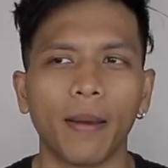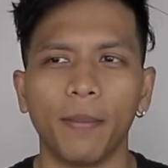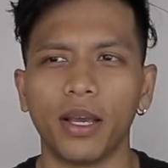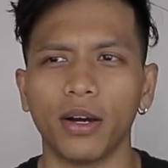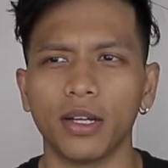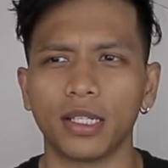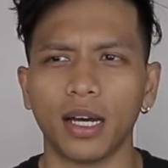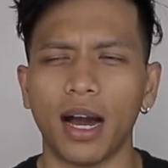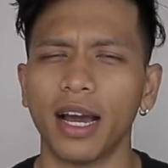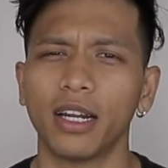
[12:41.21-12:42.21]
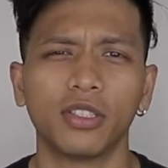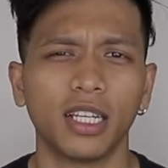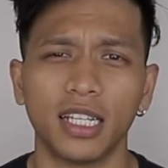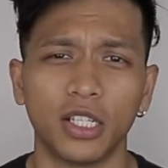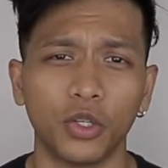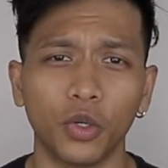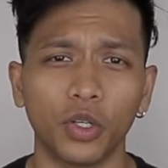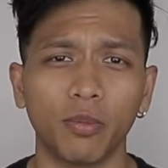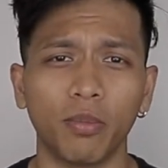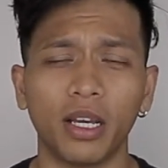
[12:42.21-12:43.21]
Because I don't think it's
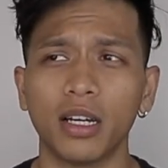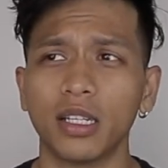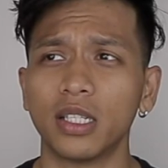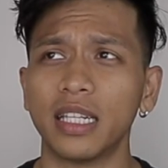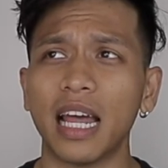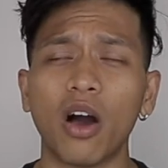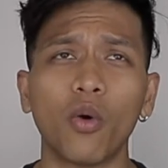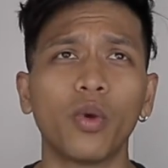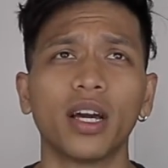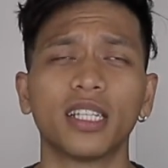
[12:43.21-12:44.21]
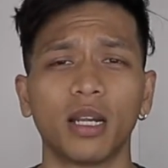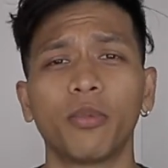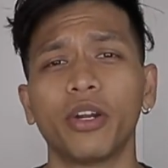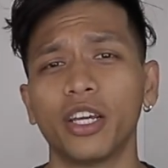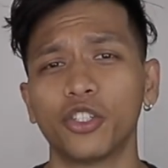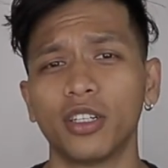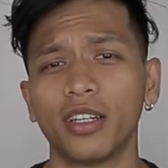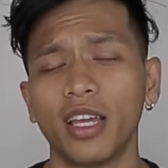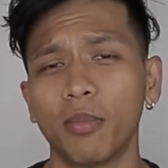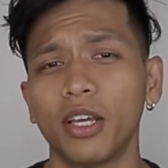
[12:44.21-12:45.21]
good. Because now we are celebrating National
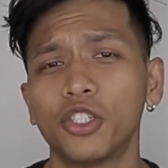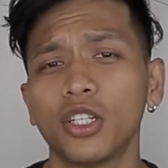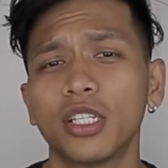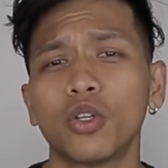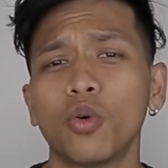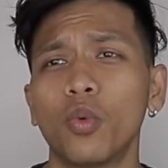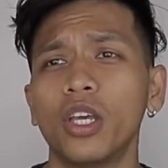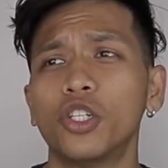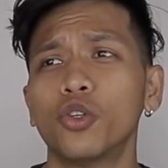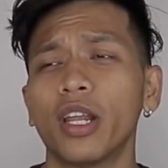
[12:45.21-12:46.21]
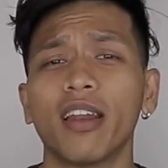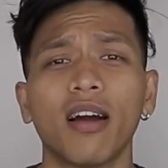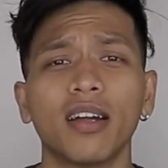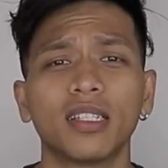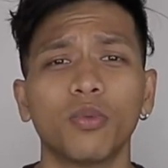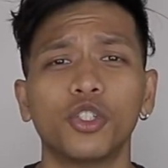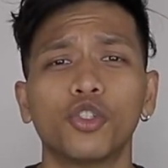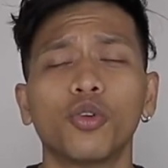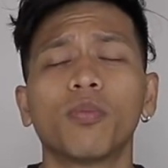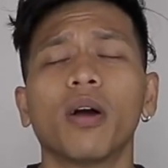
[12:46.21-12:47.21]
Day in Malaysia, so we should enhance, we
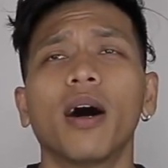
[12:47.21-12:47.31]
should